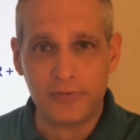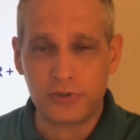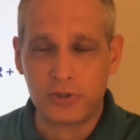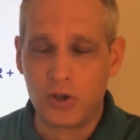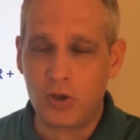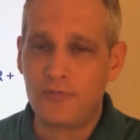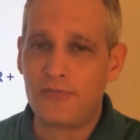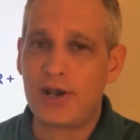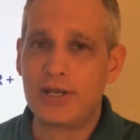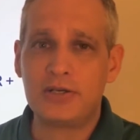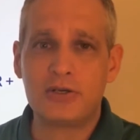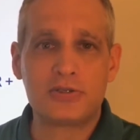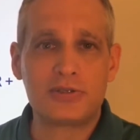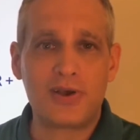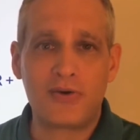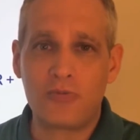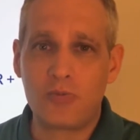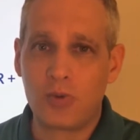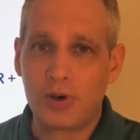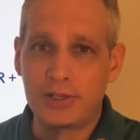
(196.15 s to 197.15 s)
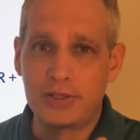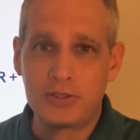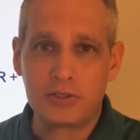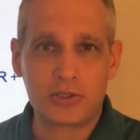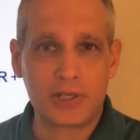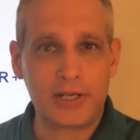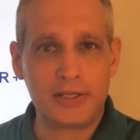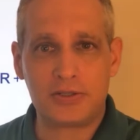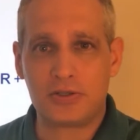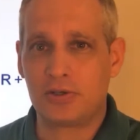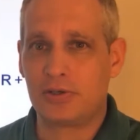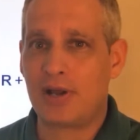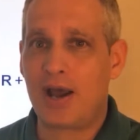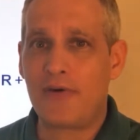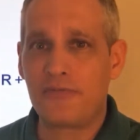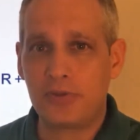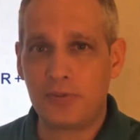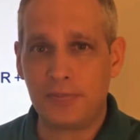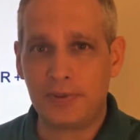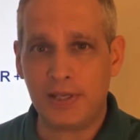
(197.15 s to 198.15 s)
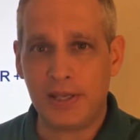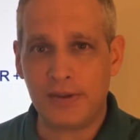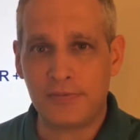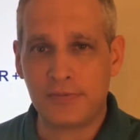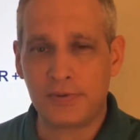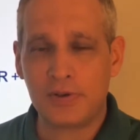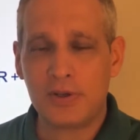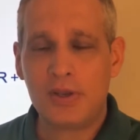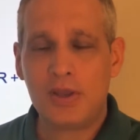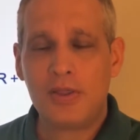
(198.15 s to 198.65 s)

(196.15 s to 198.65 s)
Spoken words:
Don't find yourself working to try to turn off the behavior.